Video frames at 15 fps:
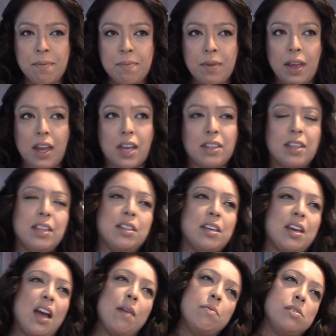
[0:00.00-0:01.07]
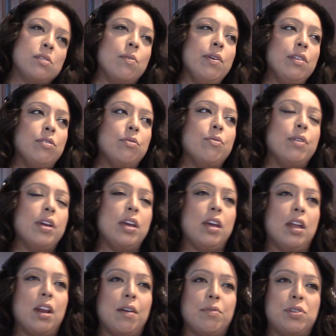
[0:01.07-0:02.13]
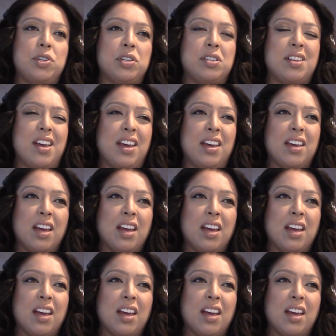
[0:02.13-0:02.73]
And then like I was going through it and I was just like,